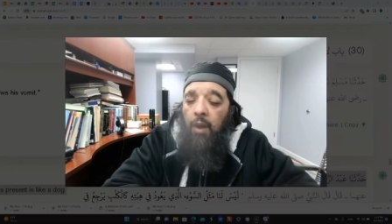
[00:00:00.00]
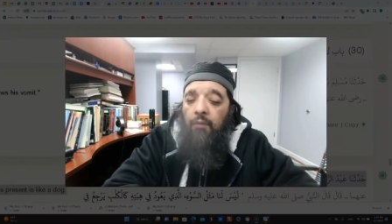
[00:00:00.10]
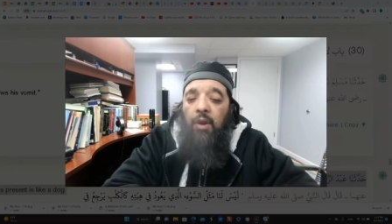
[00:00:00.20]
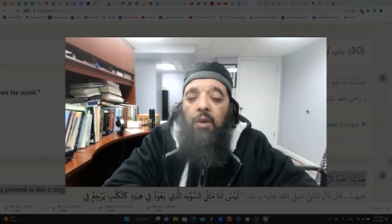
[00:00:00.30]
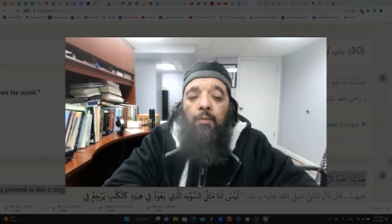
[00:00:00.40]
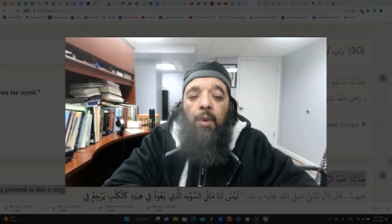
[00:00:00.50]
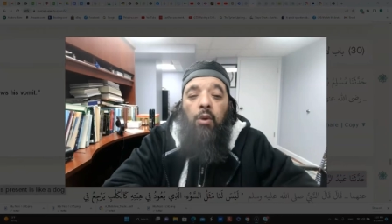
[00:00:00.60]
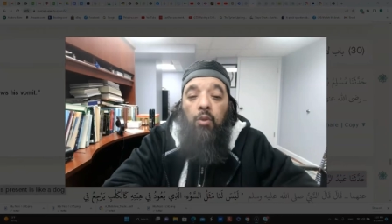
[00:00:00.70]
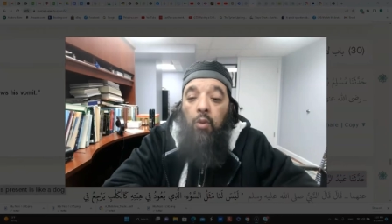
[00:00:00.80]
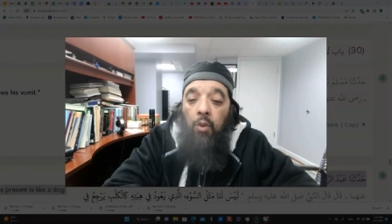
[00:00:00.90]
a very
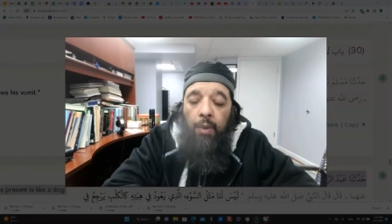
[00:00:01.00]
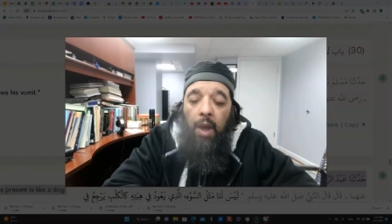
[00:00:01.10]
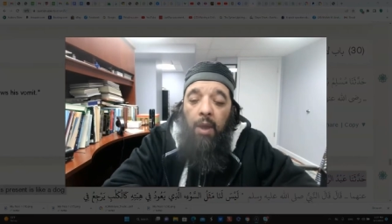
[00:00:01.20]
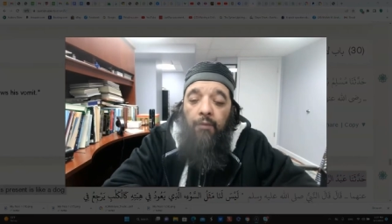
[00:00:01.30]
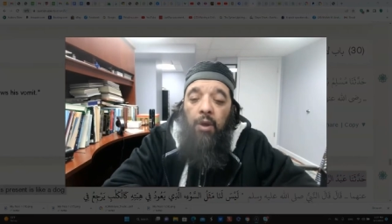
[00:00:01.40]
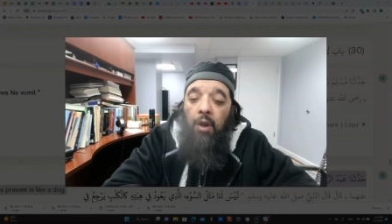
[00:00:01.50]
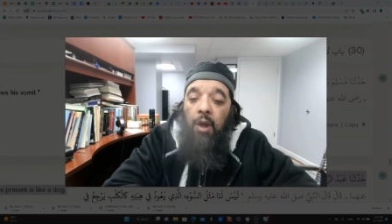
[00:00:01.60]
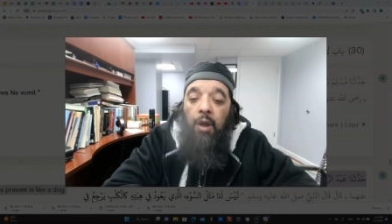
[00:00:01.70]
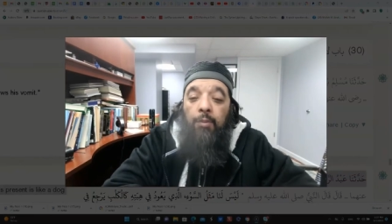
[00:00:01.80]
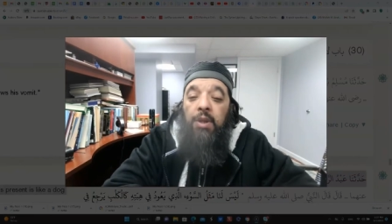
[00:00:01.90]
makruh behavior,
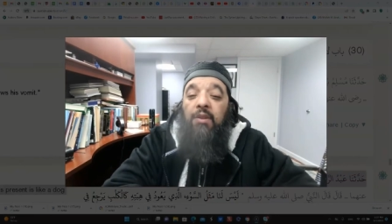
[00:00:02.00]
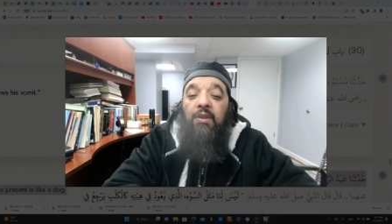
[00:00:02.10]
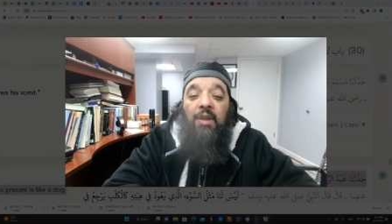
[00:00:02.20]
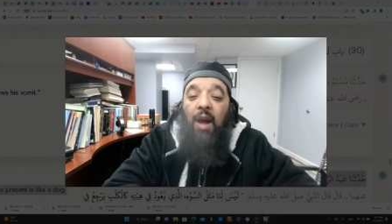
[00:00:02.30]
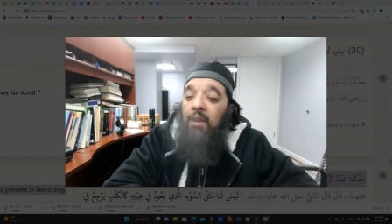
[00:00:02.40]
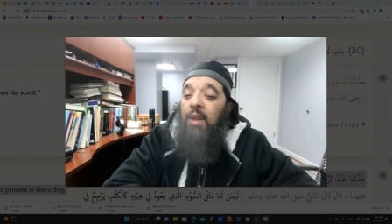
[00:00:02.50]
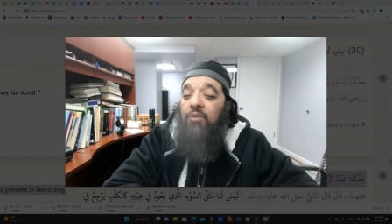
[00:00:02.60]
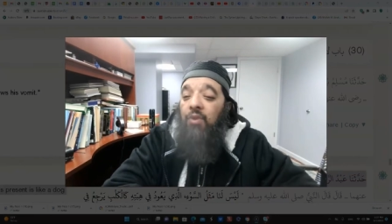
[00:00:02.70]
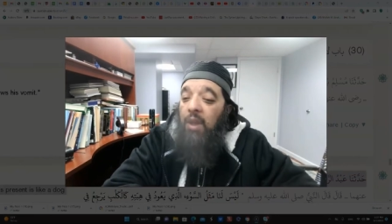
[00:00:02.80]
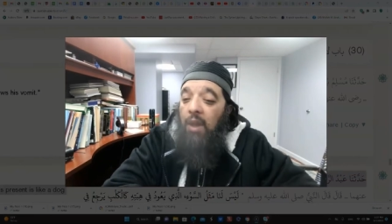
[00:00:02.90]
but it's not like
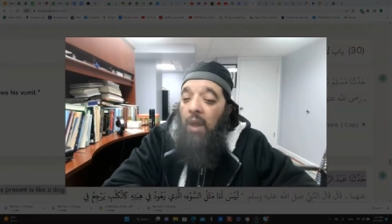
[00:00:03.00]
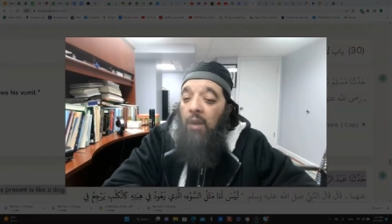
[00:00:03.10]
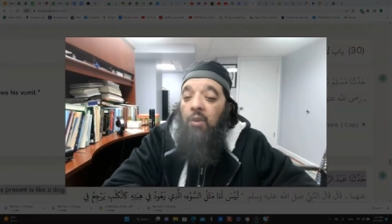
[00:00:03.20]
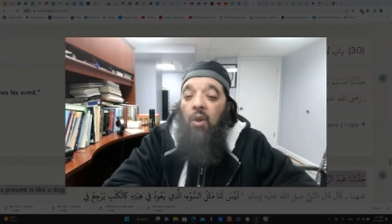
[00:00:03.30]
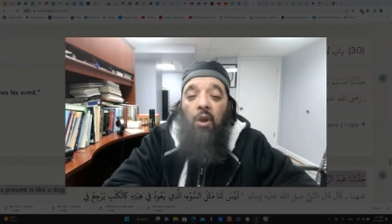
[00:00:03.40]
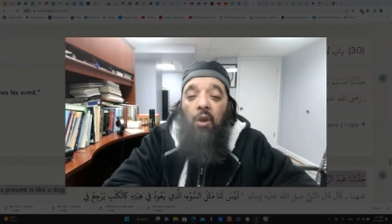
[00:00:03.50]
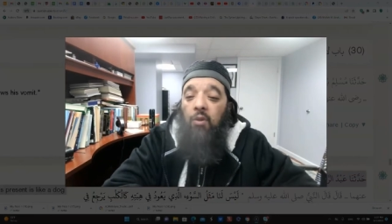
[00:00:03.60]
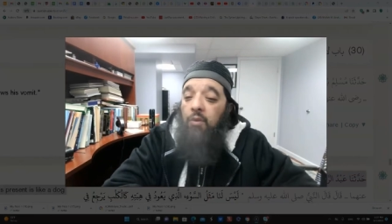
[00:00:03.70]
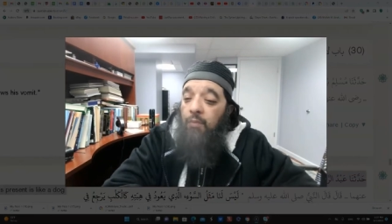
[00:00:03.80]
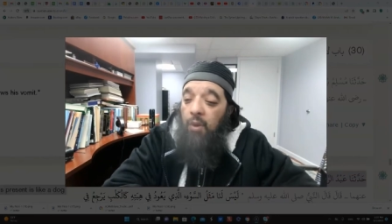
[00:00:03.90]
drinking alcohol
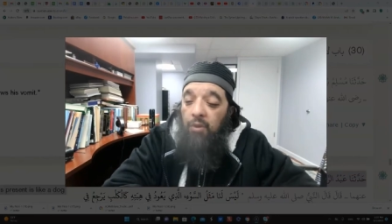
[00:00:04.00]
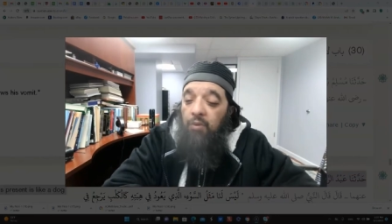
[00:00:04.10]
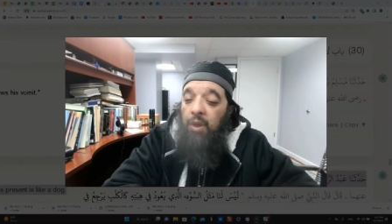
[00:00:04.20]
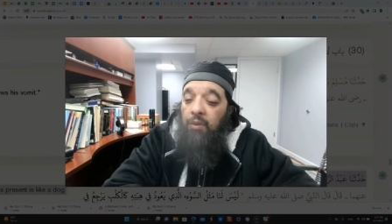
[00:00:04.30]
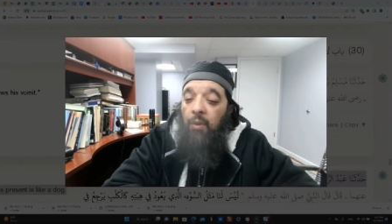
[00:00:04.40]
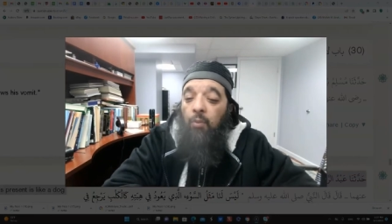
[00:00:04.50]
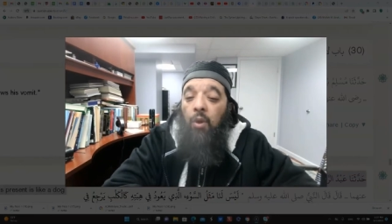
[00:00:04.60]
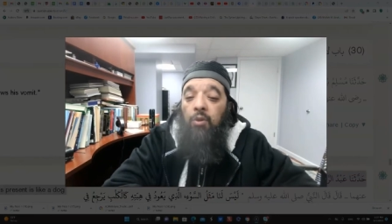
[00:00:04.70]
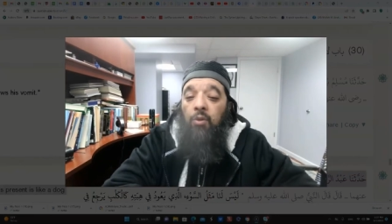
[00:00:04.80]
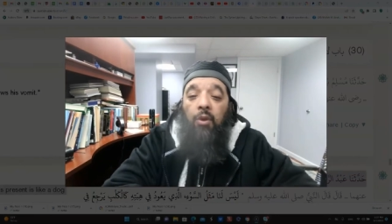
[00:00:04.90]
or murdering
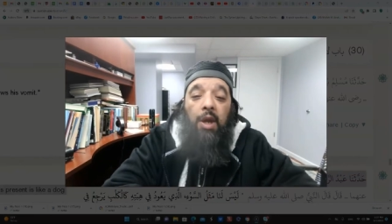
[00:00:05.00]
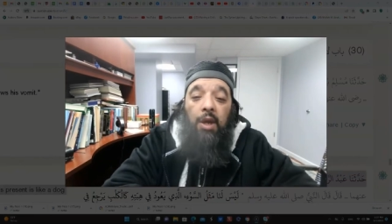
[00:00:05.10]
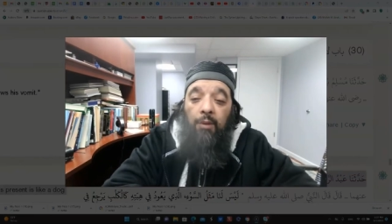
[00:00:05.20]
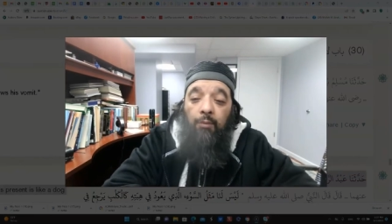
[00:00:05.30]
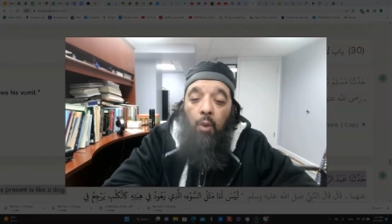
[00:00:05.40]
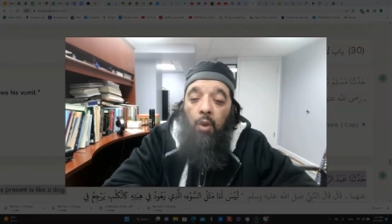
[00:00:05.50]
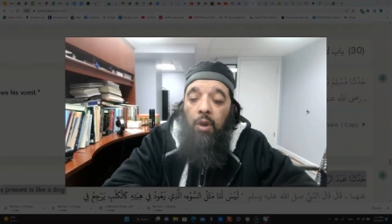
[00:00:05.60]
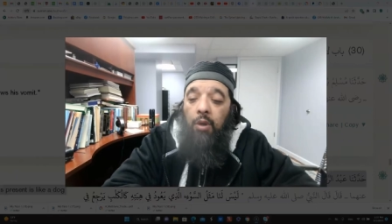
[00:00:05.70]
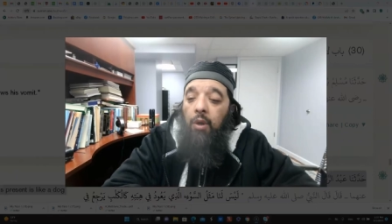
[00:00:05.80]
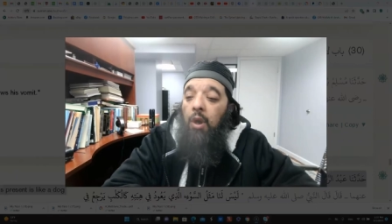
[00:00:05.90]
someone or eating
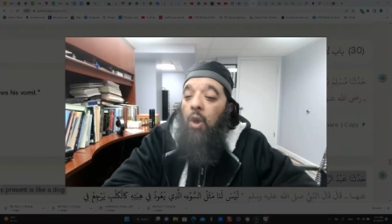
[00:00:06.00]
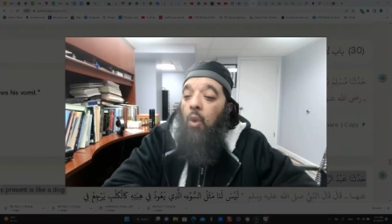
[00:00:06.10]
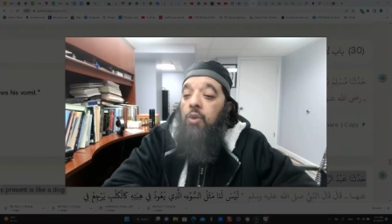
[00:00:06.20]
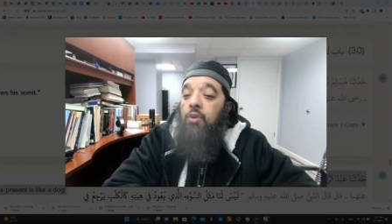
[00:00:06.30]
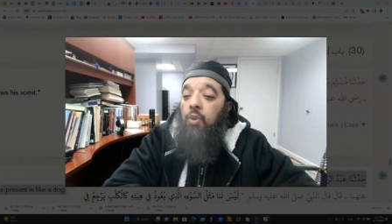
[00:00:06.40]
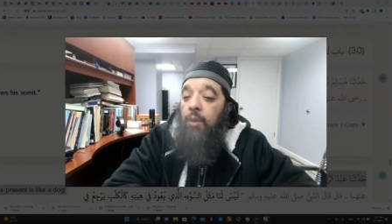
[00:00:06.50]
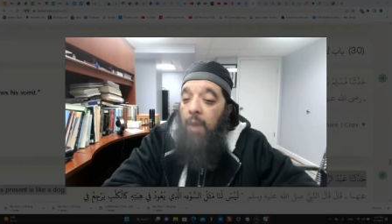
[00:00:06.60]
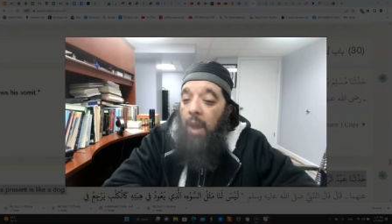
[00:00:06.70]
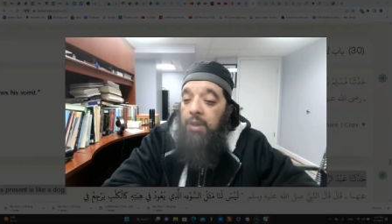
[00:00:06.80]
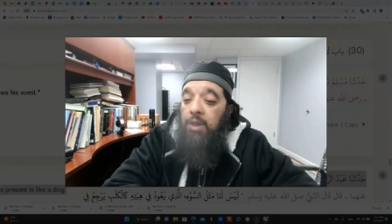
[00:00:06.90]
pork or doing
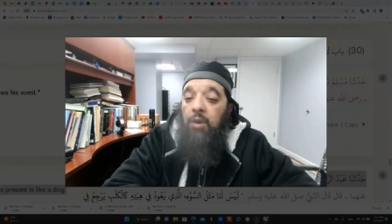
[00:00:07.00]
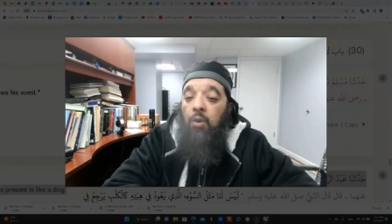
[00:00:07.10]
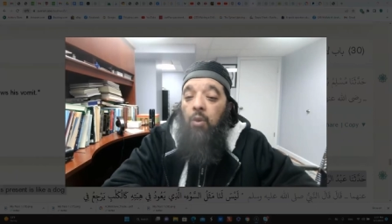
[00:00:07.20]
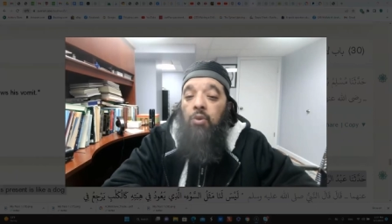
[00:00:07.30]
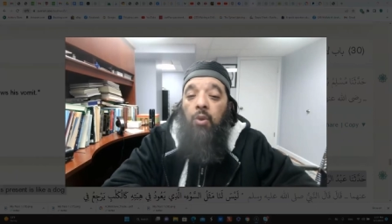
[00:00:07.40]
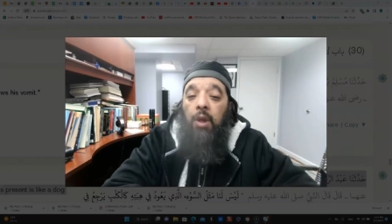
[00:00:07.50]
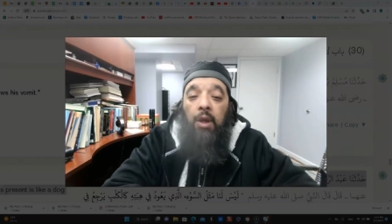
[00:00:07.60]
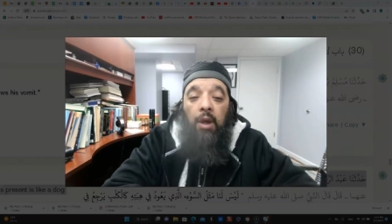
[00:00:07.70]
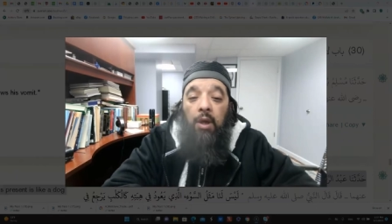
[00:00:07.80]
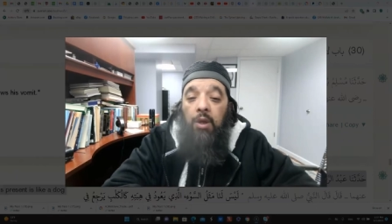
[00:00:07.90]
magic or
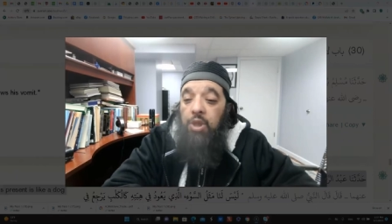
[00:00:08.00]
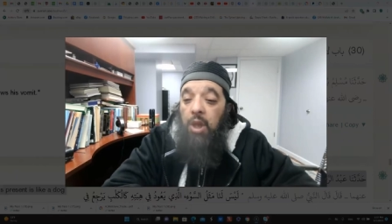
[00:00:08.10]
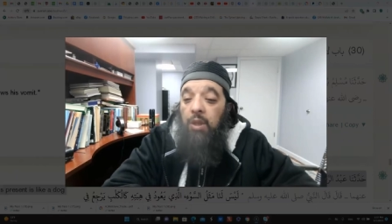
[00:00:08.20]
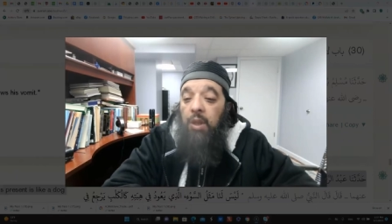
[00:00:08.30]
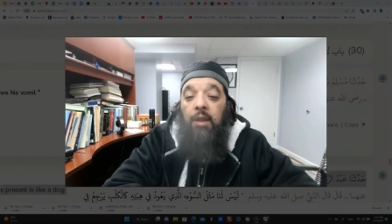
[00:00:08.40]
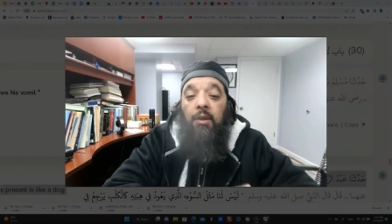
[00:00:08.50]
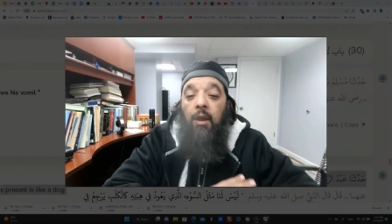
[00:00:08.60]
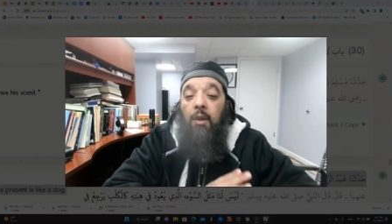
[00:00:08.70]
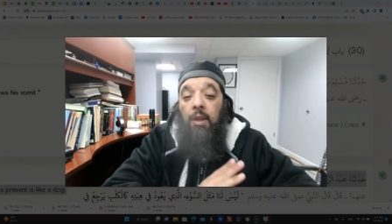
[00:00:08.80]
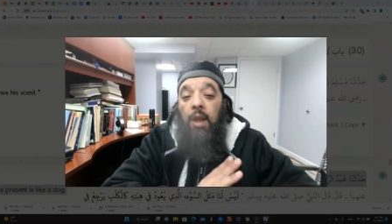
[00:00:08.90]
doing shirk like
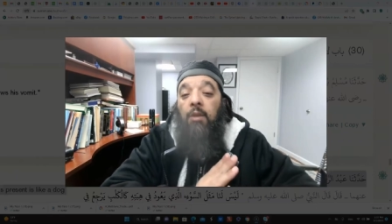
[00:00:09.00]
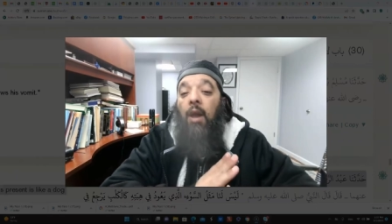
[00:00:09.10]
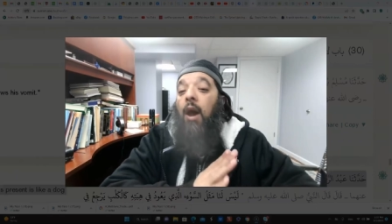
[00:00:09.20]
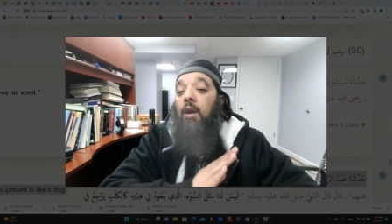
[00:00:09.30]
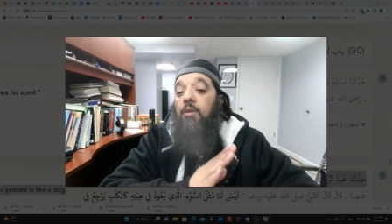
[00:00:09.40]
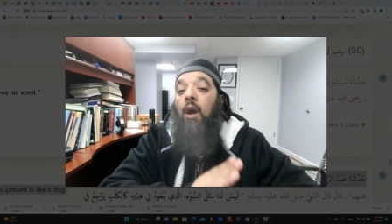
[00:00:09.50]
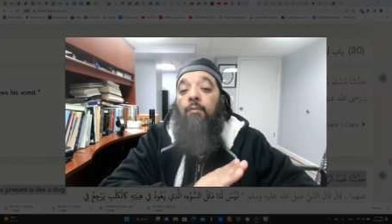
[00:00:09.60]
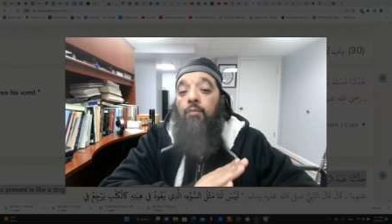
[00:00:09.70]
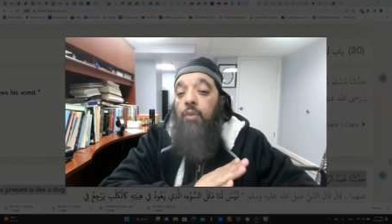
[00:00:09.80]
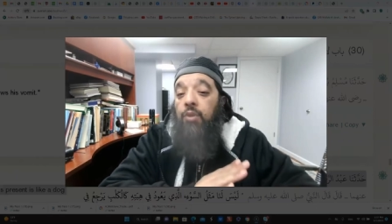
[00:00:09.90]
the, like the
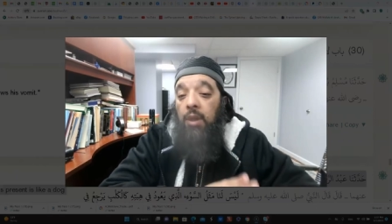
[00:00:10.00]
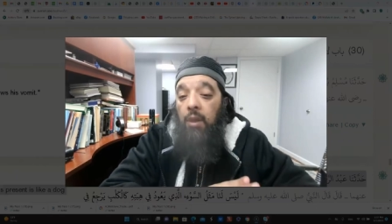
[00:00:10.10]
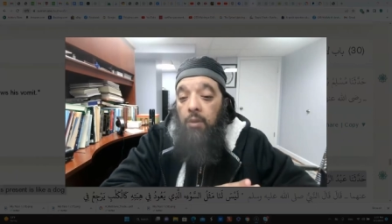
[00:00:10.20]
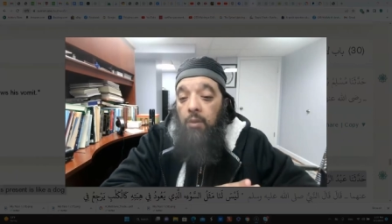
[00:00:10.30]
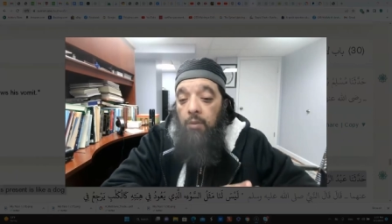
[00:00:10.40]
haram mutla.